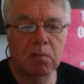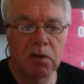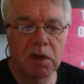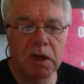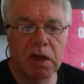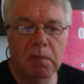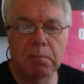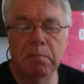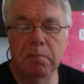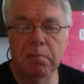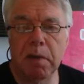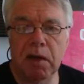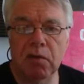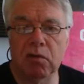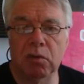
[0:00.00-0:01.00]
really
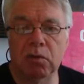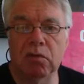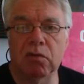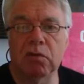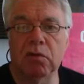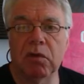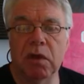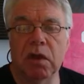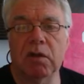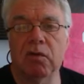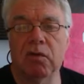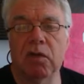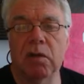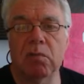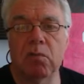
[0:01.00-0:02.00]
puzzled to
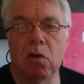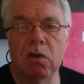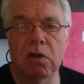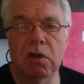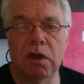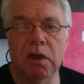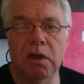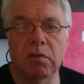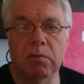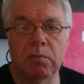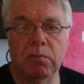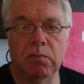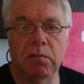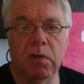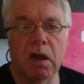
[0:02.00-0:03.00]
understand what the
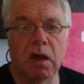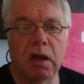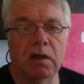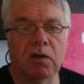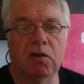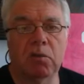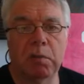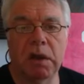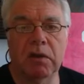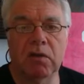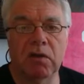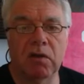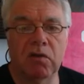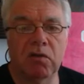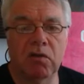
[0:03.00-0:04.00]

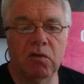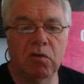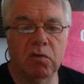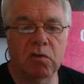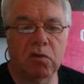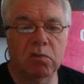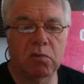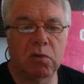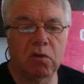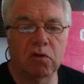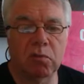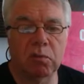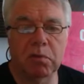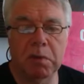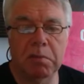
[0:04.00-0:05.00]
unexpected issues could
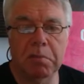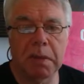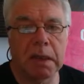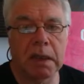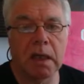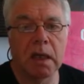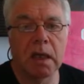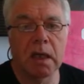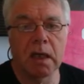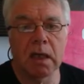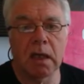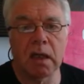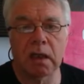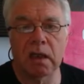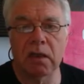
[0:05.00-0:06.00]
possibly be,
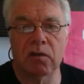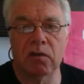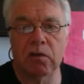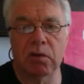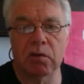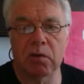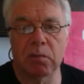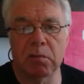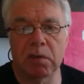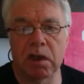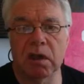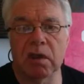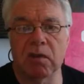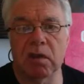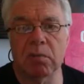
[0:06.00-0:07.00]
unless
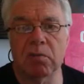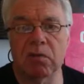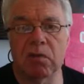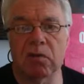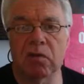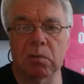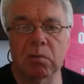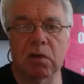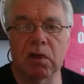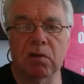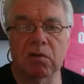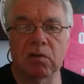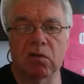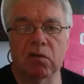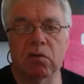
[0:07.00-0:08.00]
somebody attempted some
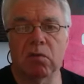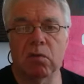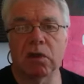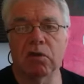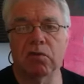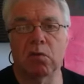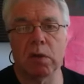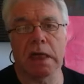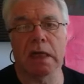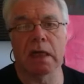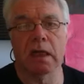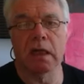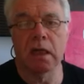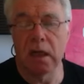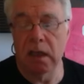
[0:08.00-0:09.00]
kind of a software
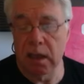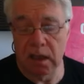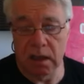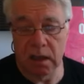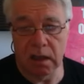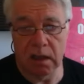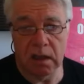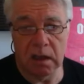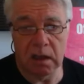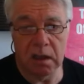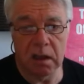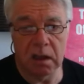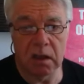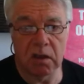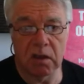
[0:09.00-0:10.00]
tweak in the